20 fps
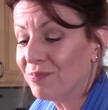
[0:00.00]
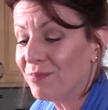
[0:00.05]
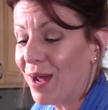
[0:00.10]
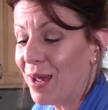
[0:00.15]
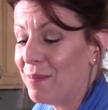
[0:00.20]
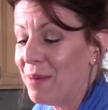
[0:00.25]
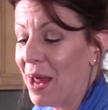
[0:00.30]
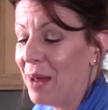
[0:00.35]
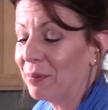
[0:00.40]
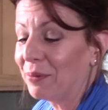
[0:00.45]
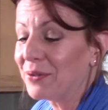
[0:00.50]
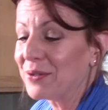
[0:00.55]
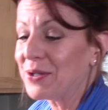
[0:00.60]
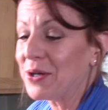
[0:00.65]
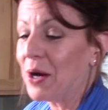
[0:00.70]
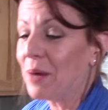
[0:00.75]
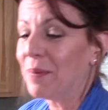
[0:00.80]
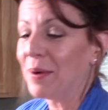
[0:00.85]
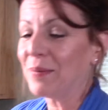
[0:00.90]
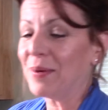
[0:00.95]
maple
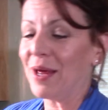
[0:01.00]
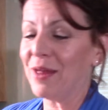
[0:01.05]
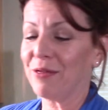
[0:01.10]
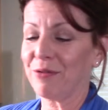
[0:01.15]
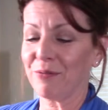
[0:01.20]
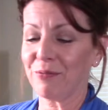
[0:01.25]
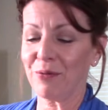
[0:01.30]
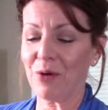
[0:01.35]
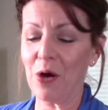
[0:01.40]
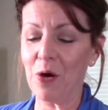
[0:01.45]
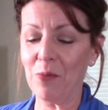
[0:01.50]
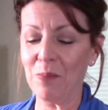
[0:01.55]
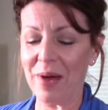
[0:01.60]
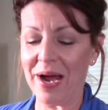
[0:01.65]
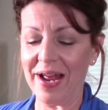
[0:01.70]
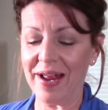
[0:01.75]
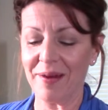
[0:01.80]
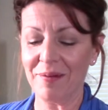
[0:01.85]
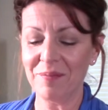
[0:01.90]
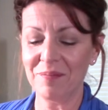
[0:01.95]
syrup. I'm going to throw
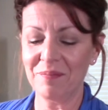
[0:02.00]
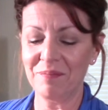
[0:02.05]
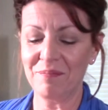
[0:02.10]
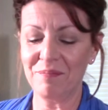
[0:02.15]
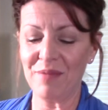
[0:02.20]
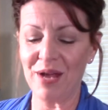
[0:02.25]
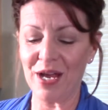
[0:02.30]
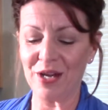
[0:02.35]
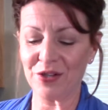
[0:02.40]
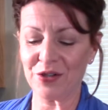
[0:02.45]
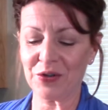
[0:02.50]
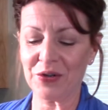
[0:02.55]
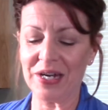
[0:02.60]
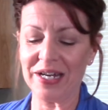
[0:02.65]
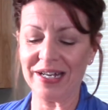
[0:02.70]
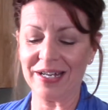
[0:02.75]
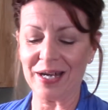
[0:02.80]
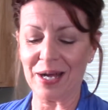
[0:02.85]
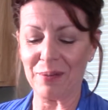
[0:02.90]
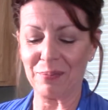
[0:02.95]
my
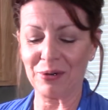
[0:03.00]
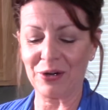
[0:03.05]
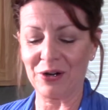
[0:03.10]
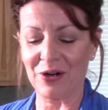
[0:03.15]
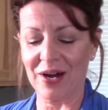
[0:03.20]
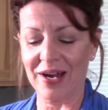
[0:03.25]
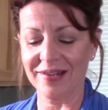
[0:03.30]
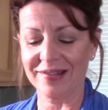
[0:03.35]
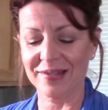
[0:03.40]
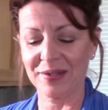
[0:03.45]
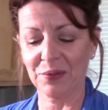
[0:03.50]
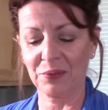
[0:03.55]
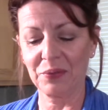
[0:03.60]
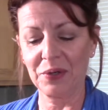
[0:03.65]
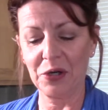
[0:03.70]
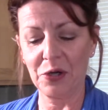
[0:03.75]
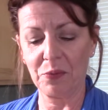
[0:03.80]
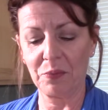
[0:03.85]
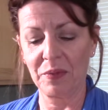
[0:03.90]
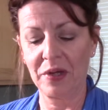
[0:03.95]
measuring cup across the
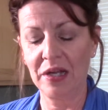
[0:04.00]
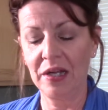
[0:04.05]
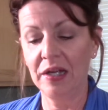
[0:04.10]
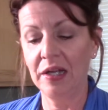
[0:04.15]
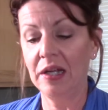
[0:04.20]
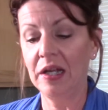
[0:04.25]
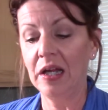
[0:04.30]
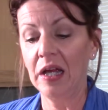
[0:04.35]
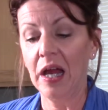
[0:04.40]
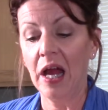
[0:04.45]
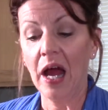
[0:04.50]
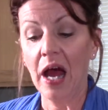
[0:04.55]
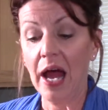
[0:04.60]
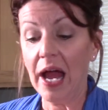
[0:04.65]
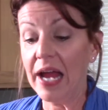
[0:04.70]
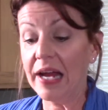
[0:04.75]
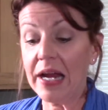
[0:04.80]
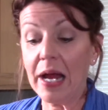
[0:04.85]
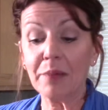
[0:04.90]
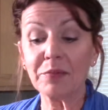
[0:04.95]
room.
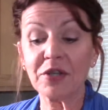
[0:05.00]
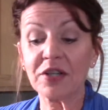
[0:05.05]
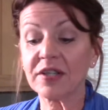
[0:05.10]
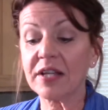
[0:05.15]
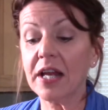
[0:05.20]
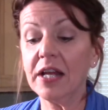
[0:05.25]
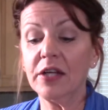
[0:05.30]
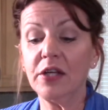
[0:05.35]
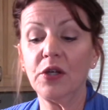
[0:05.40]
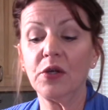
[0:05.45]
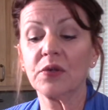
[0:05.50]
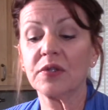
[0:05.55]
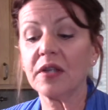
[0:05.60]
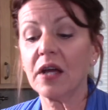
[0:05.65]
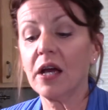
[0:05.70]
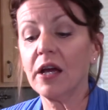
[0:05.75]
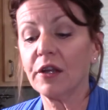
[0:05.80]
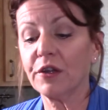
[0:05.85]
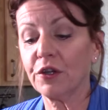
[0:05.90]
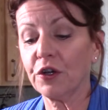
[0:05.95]
And I'm just going to use
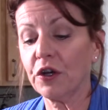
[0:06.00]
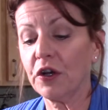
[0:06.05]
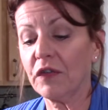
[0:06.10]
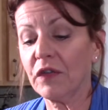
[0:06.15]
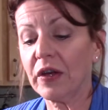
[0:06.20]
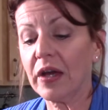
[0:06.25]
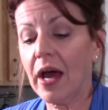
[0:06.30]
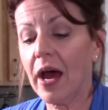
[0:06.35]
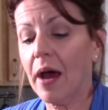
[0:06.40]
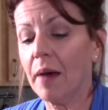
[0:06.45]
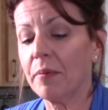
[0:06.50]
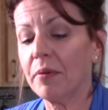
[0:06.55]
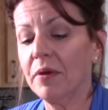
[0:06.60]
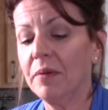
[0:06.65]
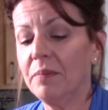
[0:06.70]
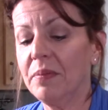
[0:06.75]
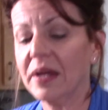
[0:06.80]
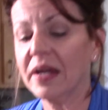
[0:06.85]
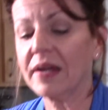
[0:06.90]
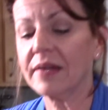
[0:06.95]
1/3 cup
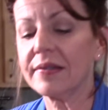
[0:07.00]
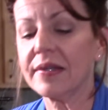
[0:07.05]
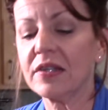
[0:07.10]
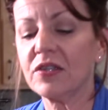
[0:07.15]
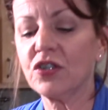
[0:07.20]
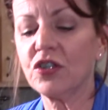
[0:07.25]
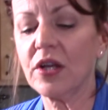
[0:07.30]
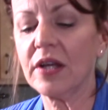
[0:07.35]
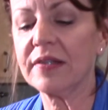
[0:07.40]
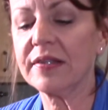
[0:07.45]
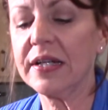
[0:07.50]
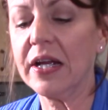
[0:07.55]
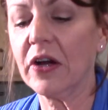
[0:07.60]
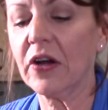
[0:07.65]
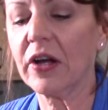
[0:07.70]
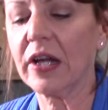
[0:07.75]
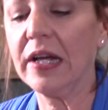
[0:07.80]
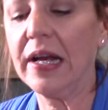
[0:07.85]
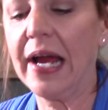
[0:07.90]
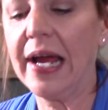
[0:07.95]
because it's just
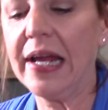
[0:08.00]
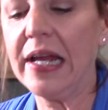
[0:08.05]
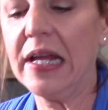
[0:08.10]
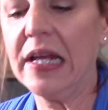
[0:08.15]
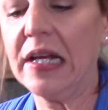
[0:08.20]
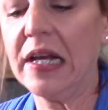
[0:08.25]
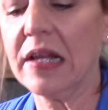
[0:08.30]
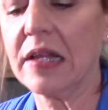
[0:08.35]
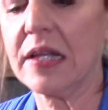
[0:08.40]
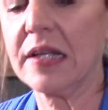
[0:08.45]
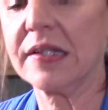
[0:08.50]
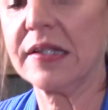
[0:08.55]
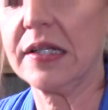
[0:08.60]
Eric and I eating this